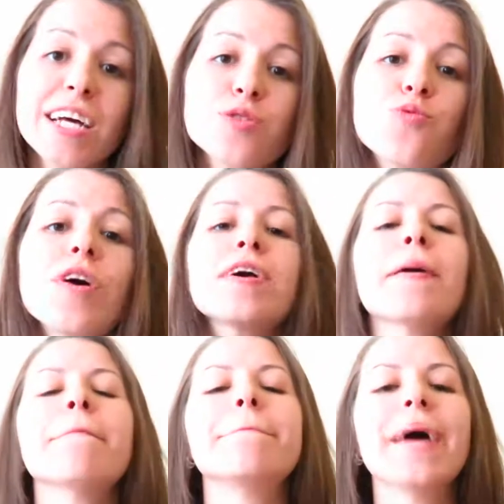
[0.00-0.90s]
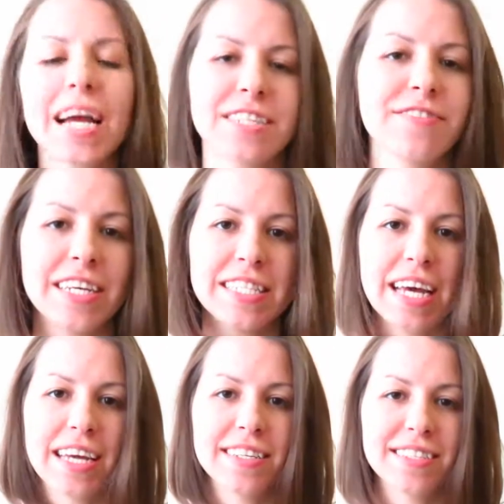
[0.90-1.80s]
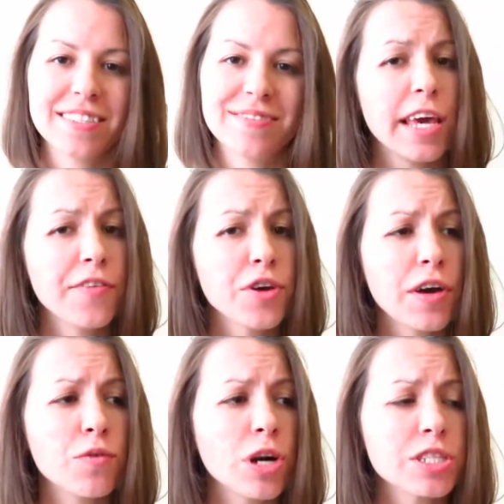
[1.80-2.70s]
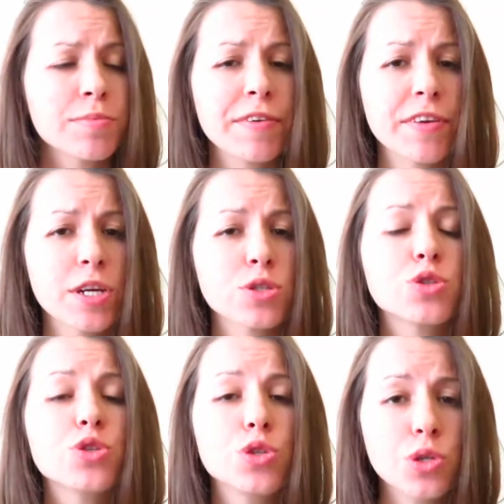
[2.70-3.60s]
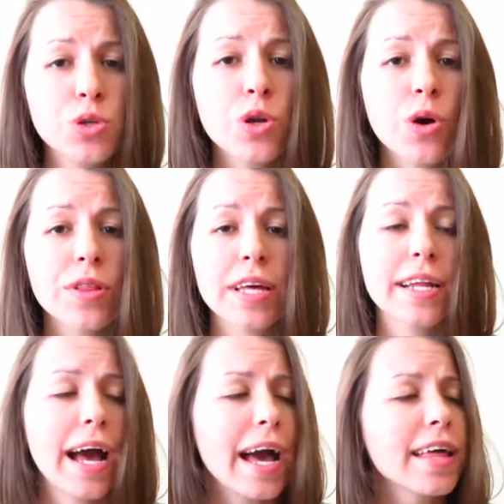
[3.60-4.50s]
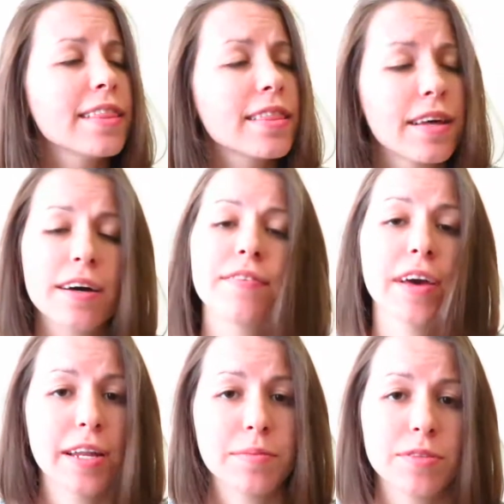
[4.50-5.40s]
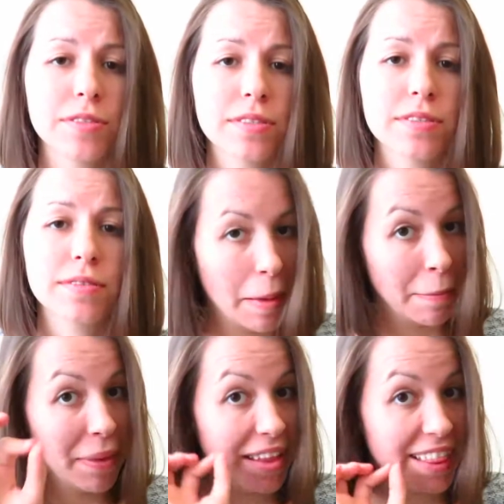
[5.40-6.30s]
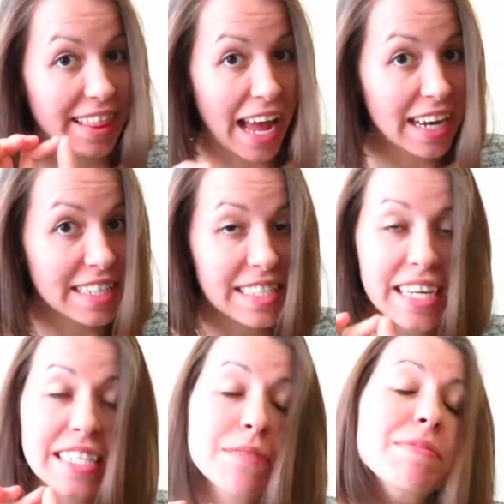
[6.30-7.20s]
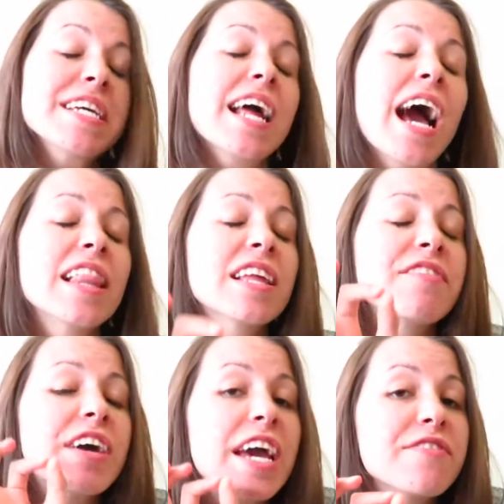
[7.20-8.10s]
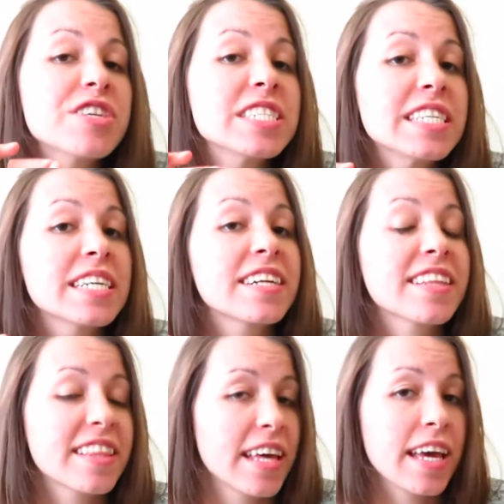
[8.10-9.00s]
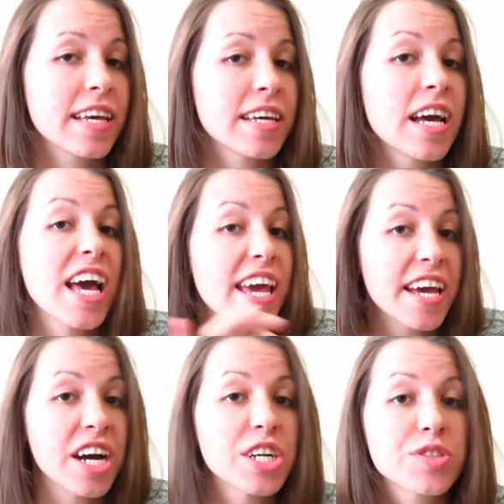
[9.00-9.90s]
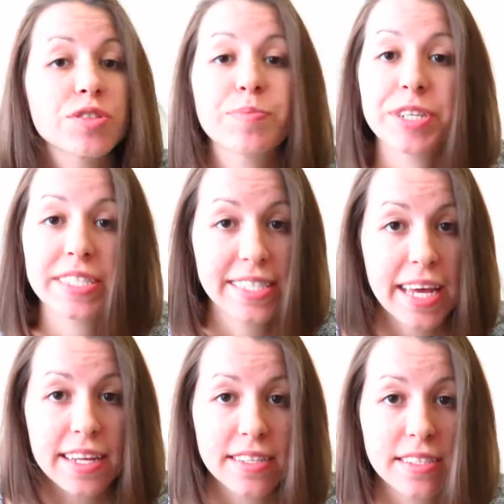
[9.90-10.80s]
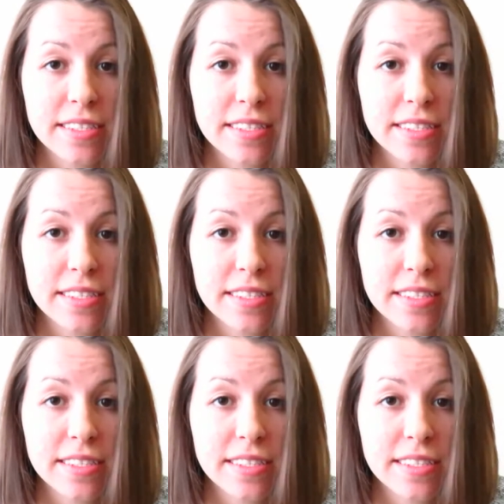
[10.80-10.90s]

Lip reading: guys, welcome back to Vet Science. If you have watched my videos, you know that I love animals. But that doesn't mean I love every single thing 100%.